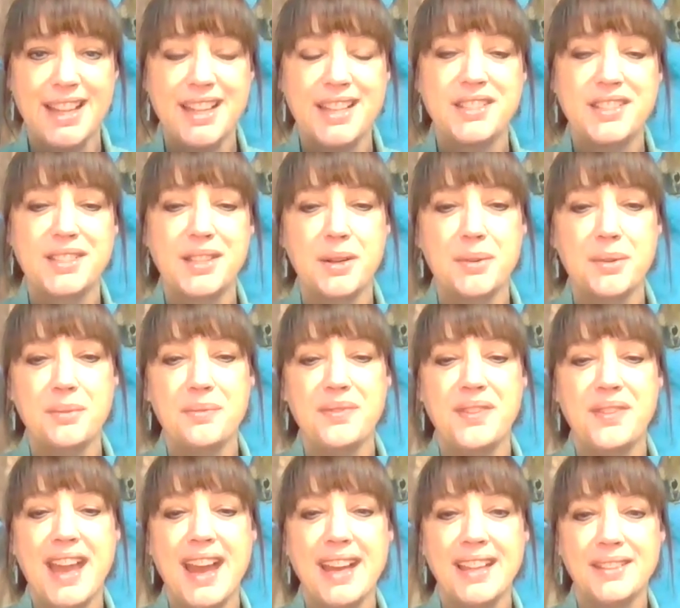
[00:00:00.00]
So
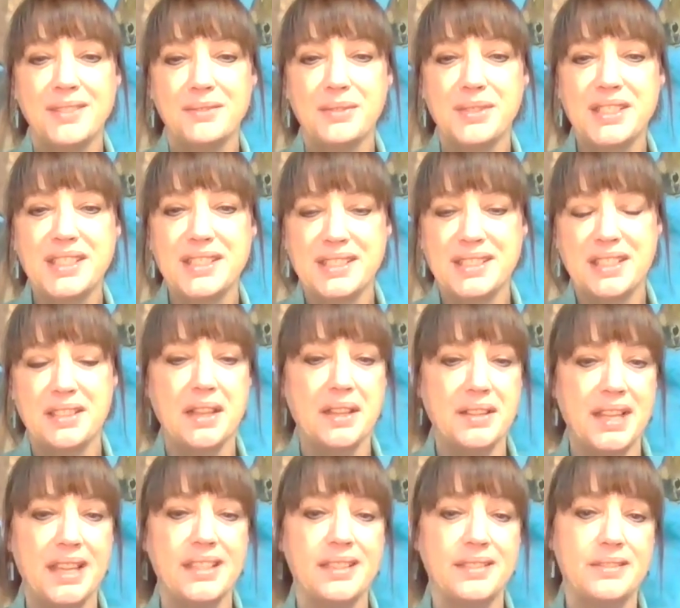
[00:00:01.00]
that was, uh,
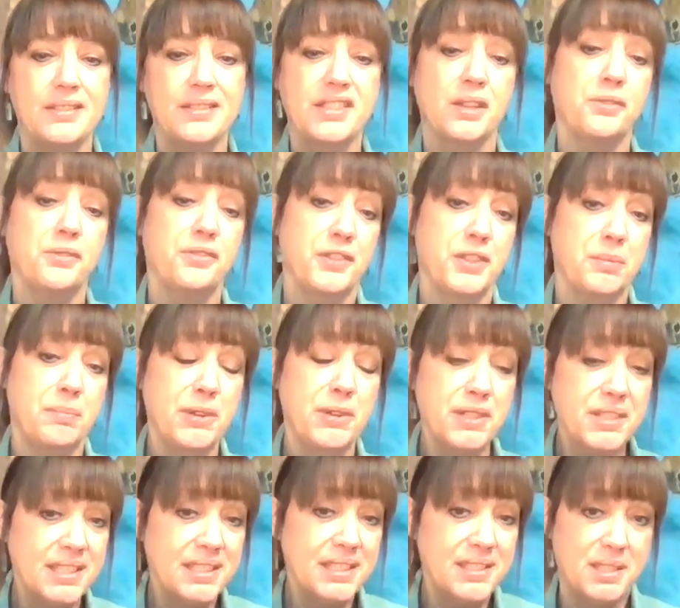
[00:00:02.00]
and so for a
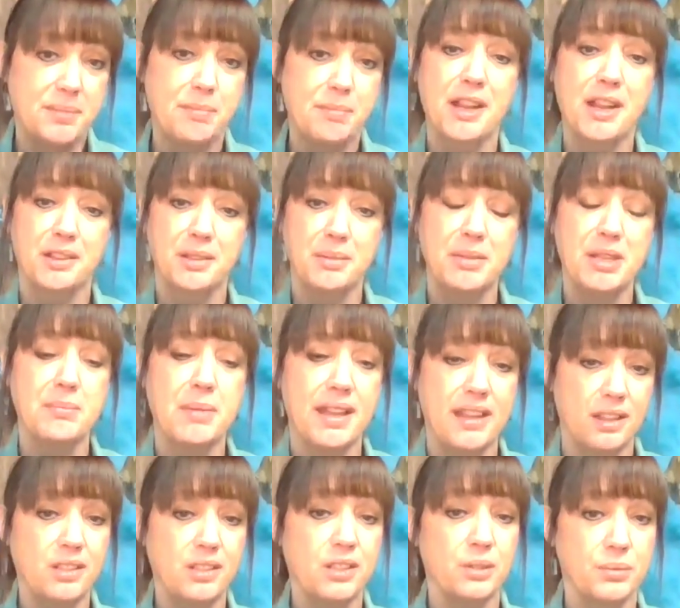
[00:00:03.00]
person inspiring me, my
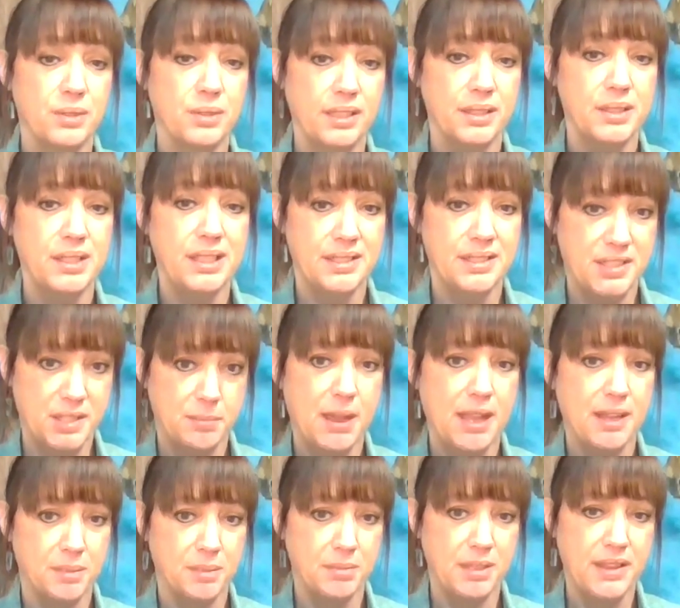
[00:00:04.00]
uncle really
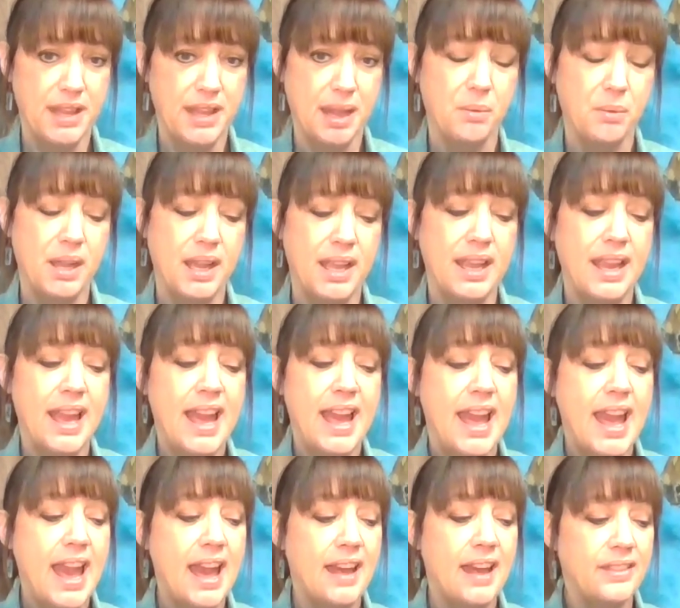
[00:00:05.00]
inspired me that way.
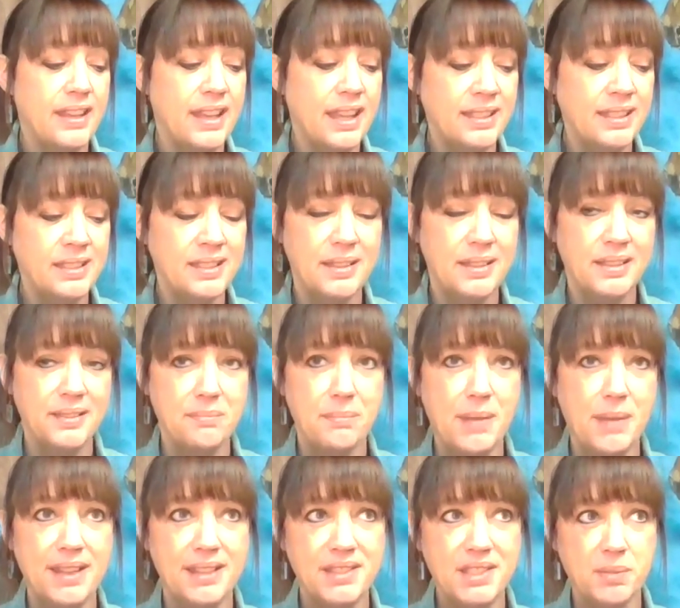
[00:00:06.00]
And then
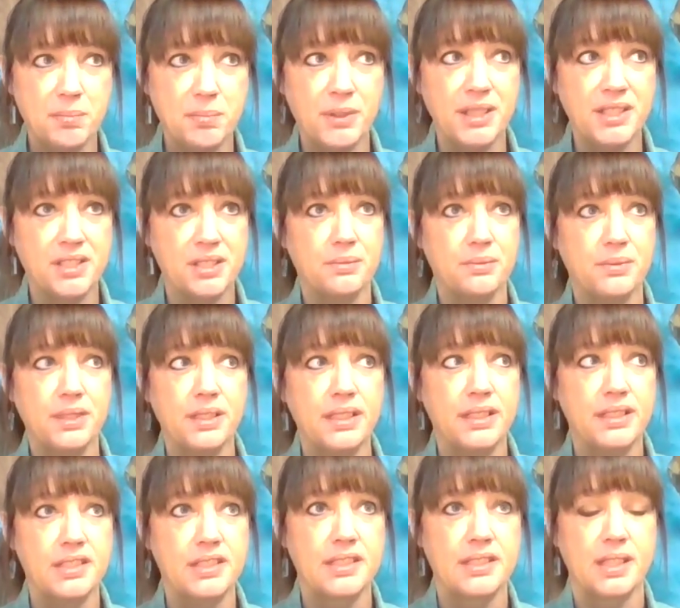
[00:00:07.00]
my inspiration really
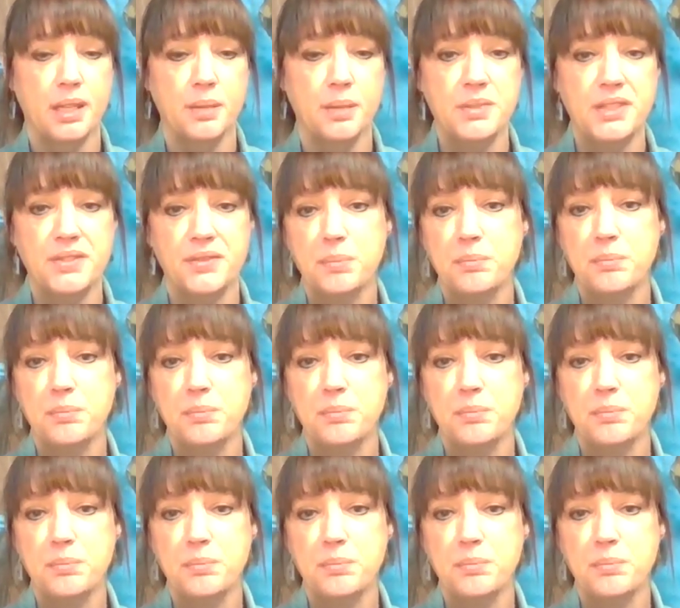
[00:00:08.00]
just comes from